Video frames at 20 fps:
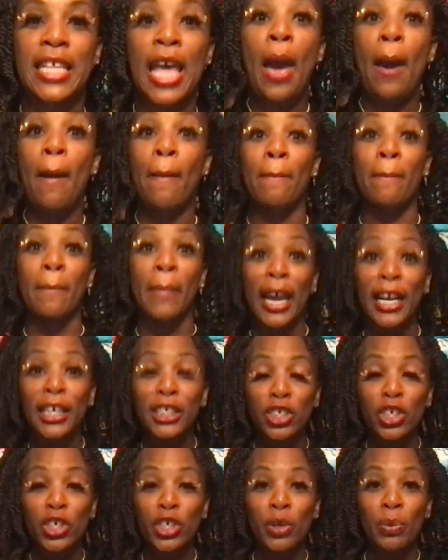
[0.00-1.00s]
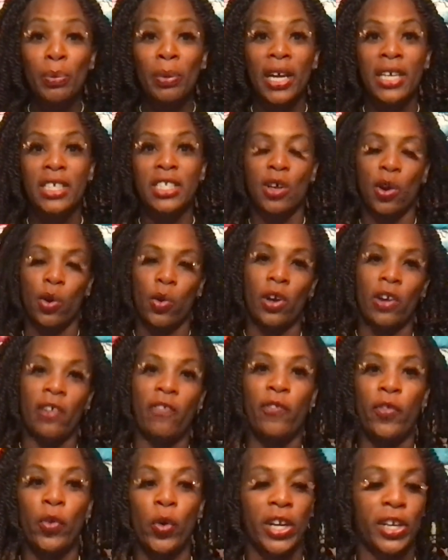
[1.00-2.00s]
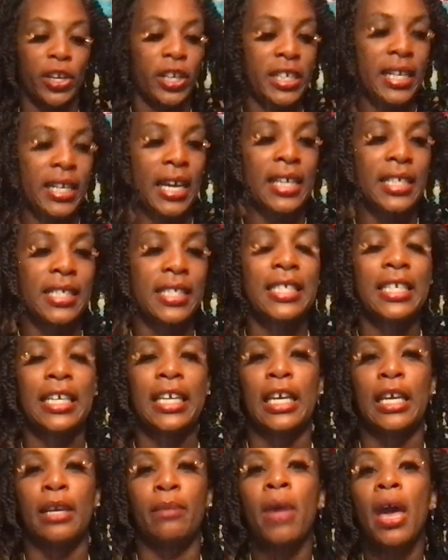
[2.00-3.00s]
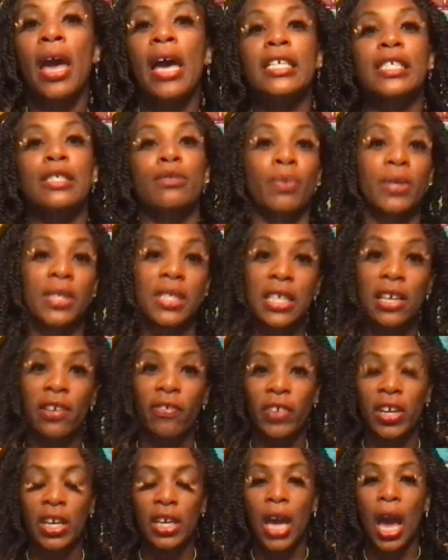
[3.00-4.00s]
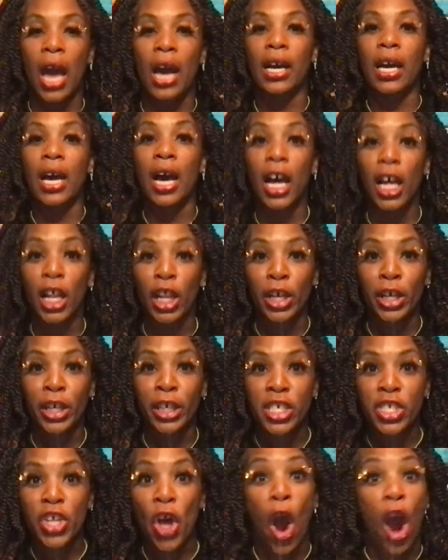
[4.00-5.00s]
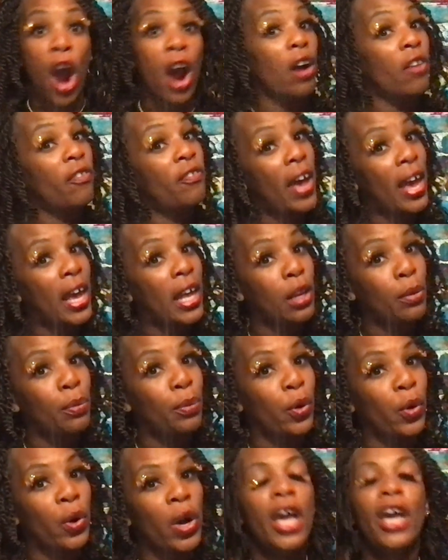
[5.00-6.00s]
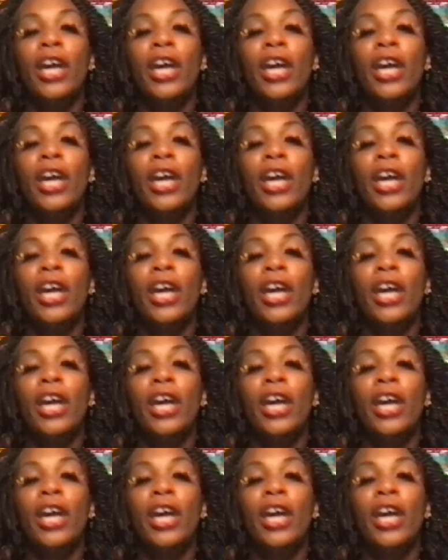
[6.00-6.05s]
Make sure you place an order for your dance team. Specific colors are available.